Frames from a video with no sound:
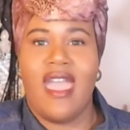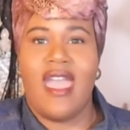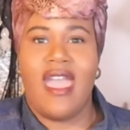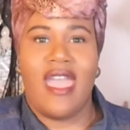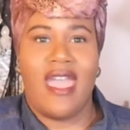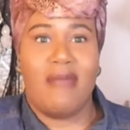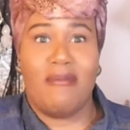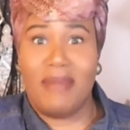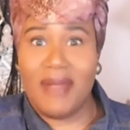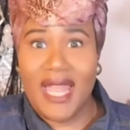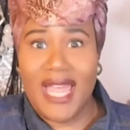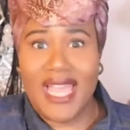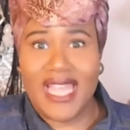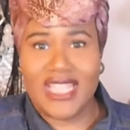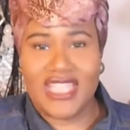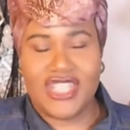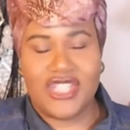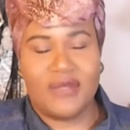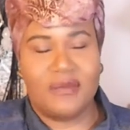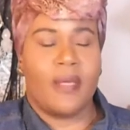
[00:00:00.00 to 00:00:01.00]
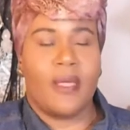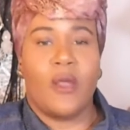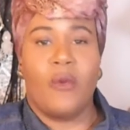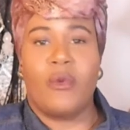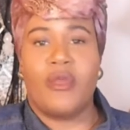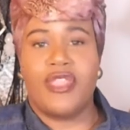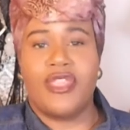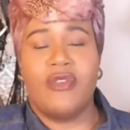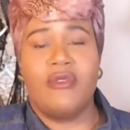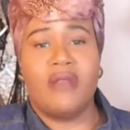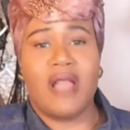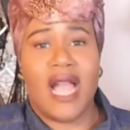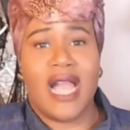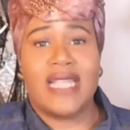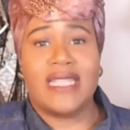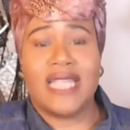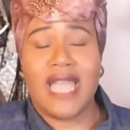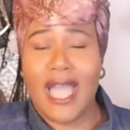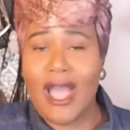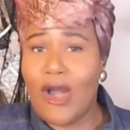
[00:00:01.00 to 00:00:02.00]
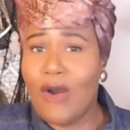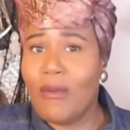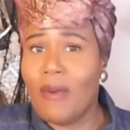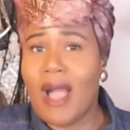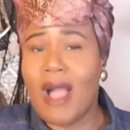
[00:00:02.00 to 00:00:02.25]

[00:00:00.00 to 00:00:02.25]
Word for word: and pledge. With you guys' help,